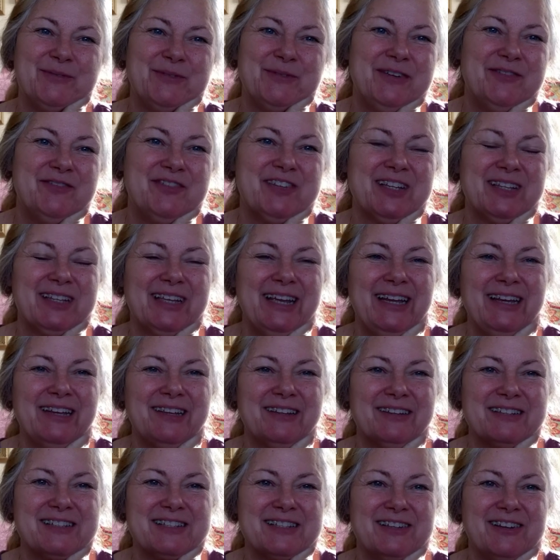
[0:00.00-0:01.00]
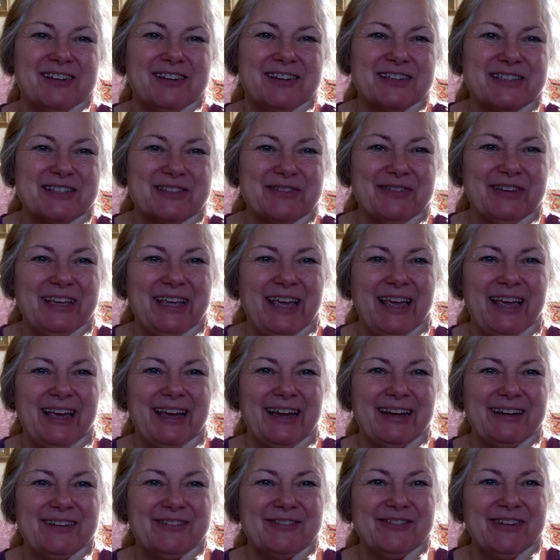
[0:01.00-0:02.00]
We've delayed it as long as we
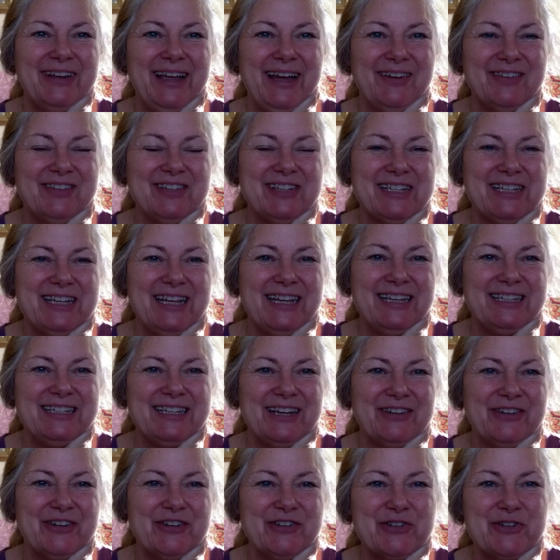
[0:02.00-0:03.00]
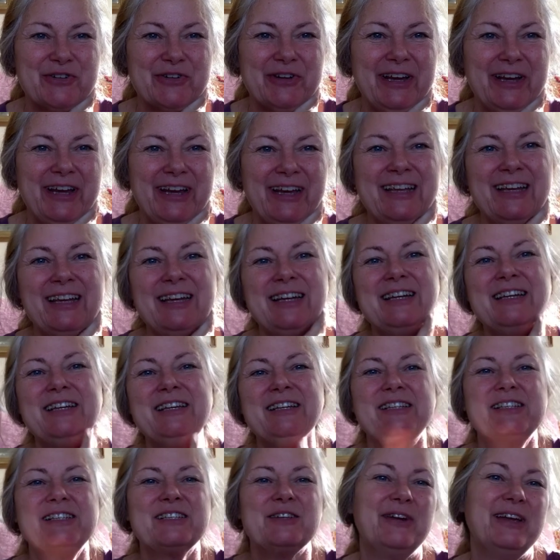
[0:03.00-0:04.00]
can. We have to take down our tree.
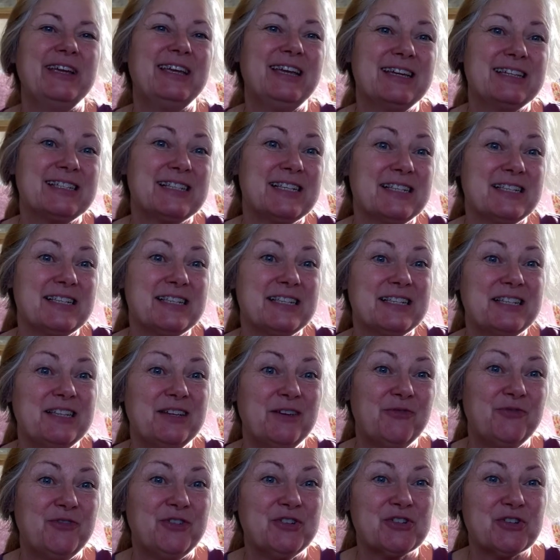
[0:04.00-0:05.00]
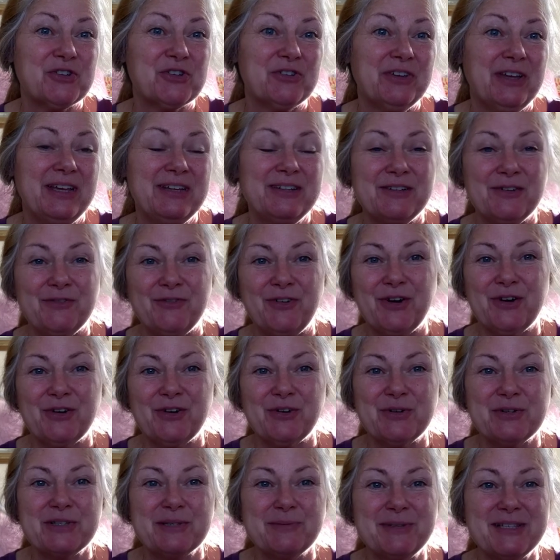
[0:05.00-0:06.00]
So I guess this is the official end of our
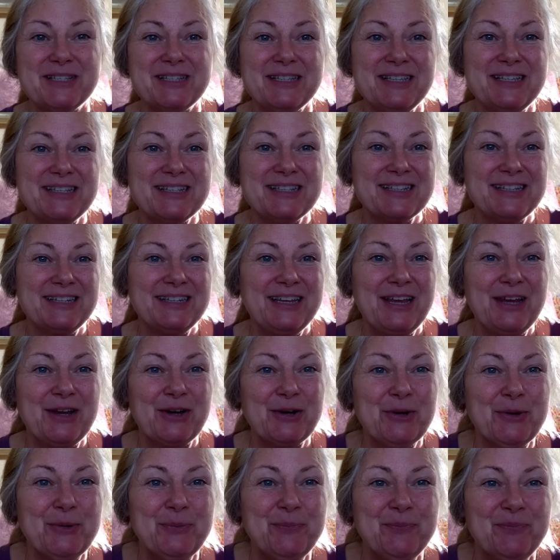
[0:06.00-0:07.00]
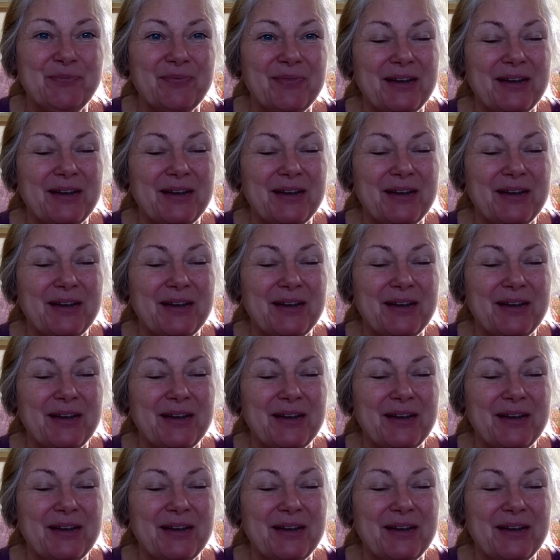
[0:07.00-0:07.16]
Christmas season here.